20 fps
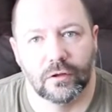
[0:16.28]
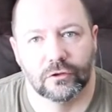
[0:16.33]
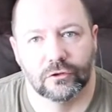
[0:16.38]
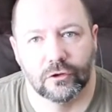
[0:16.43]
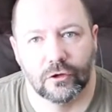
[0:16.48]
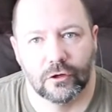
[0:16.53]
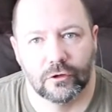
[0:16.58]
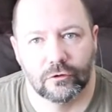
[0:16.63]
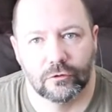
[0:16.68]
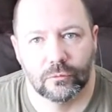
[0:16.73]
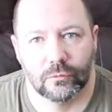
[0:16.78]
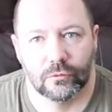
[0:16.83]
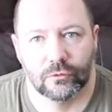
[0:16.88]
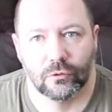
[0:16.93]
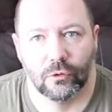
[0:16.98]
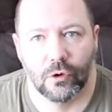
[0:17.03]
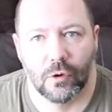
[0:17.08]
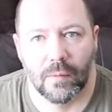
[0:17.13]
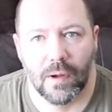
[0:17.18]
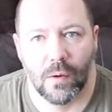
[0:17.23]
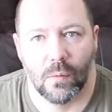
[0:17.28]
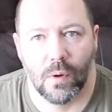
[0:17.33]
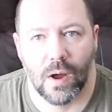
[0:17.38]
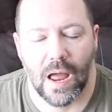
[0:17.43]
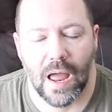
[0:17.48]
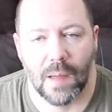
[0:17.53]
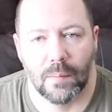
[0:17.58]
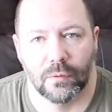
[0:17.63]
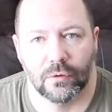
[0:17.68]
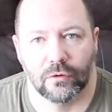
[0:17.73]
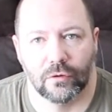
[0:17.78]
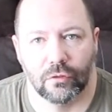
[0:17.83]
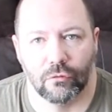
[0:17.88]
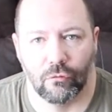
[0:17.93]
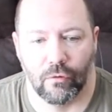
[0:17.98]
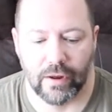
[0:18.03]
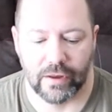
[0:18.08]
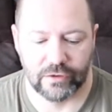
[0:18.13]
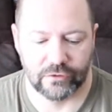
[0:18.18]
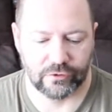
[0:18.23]
so I just want to talk about what happened at the
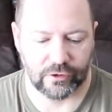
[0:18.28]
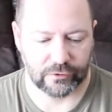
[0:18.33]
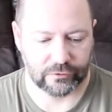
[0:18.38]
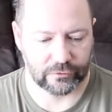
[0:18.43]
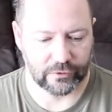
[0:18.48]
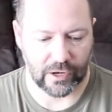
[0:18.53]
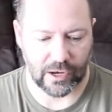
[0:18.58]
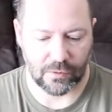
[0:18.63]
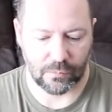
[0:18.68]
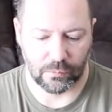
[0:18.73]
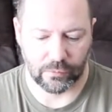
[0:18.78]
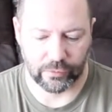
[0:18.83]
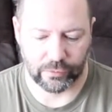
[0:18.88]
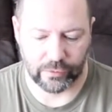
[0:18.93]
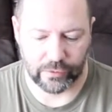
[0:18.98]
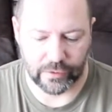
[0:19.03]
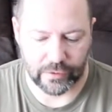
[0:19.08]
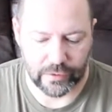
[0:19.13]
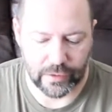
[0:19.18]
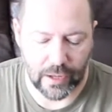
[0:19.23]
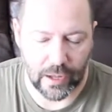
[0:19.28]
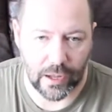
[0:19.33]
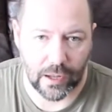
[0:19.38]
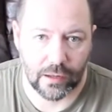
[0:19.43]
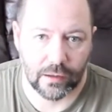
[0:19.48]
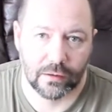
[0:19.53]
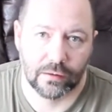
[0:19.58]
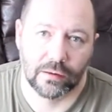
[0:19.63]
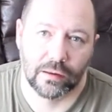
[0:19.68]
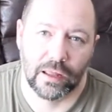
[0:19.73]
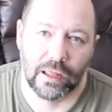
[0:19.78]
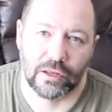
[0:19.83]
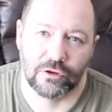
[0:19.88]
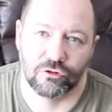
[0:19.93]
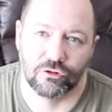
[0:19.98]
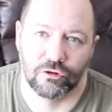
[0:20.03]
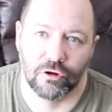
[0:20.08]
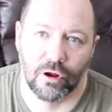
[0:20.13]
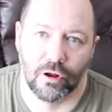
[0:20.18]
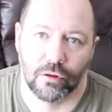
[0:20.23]
range yesterday with the
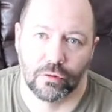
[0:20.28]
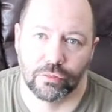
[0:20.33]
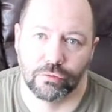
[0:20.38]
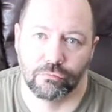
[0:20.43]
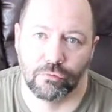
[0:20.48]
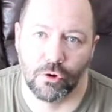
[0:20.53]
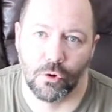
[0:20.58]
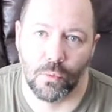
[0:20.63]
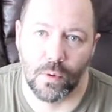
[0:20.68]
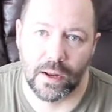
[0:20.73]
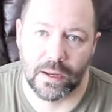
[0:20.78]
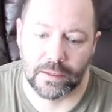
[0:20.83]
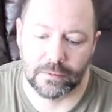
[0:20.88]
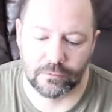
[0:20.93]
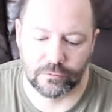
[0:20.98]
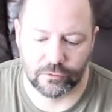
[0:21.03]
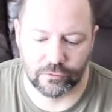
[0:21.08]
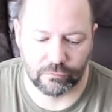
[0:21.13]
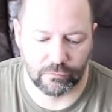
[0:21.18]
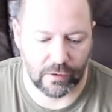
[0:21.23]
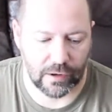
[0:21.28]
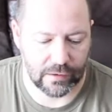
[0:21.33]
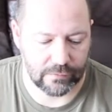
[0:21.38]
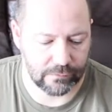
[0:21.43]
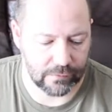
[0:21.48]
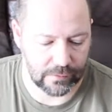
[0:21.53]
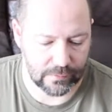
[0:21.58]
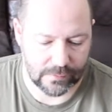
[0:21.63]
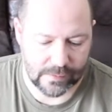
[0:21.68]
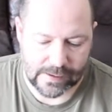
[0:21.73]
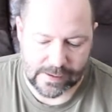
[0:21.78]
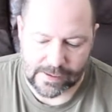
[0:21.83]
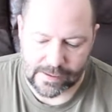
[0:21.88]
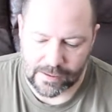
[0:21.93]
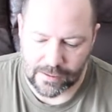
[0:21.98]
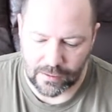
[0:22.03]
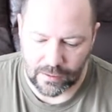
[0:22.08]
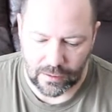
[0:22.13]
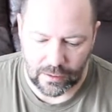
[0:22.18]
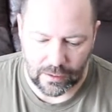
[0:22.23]
H&R 308 Survivor.
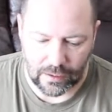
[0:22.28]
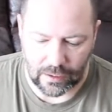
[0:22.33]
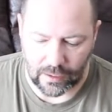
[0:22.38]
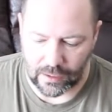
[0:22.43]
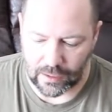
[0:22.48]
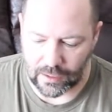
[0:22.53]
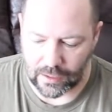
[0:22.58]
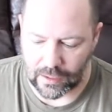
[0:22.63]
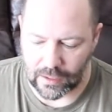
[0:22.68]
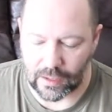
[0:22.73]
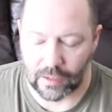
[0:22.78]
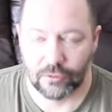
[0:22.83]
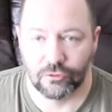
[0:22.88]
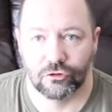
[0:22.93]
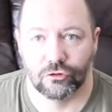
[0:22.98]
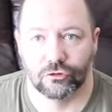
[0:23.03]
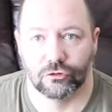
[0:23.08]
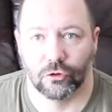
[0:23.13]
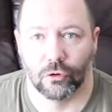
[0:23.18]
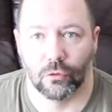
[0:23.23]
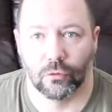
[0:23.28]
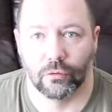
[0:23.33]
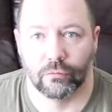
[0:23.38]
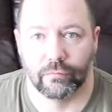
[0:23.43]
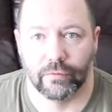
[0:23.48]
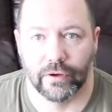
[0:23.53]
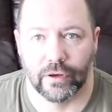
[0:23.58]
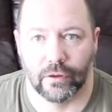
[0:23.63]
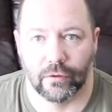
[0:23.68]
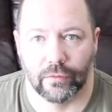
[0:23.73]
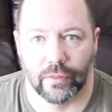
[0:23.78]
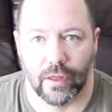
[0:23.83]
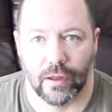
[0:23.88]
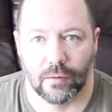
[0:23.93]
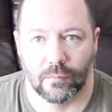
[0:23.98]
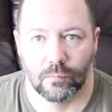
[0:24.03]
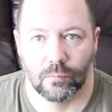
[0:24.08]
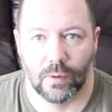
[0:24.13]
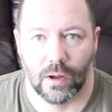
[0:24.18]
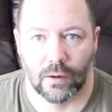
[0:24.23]
As you saw in the video
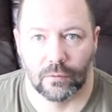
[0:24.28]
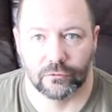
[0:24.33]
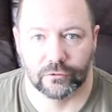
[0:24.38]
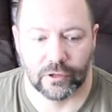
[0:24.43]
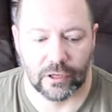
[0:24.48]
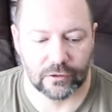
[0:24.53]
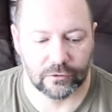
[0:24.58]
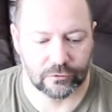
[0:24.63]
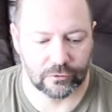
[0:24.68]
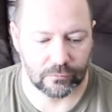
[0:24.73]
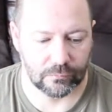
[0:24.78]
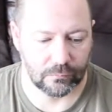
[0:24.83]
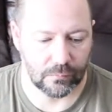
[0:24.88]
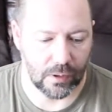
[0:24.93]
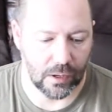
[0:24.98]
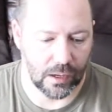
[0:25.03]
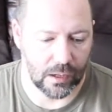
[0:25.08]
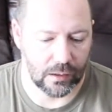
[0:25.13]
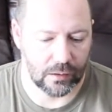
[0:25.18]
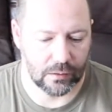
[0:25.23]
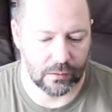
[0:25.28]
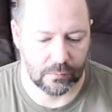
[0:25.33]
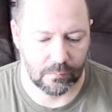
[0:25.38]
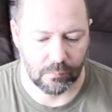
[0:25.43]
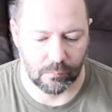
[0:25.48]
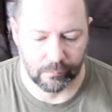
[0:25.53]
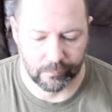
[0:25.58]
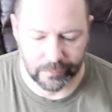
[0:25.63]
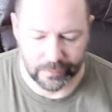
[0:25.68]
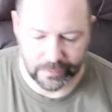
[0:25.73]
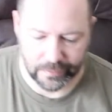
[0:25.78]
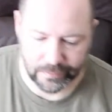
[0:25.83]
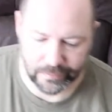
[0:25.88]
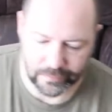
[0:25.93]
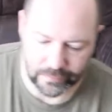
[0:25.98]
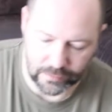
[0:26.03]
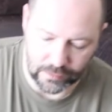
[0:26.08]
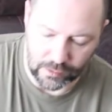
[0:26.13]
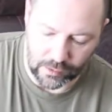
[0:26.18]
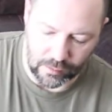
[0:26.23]
there, I was getting some
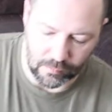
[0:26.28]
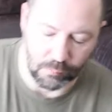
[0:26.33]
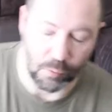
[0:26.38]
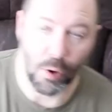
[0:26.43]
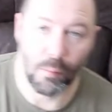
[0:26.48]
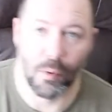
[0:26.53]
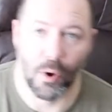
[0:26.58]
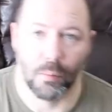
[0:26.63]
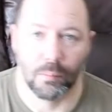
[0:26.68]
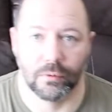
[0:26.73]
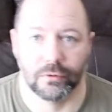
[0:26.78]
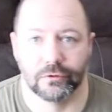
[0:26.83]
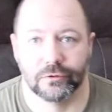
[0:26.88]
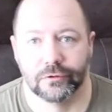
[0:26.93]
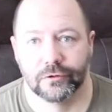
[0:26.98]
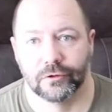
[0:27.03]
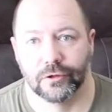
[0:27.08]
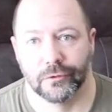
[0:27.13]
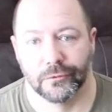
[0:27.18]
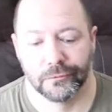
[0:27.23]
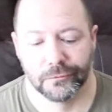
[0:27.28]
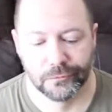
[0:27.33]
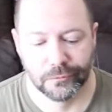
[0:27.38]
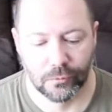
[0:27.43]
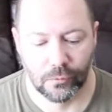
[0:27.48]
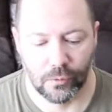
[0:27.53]
pop opens, so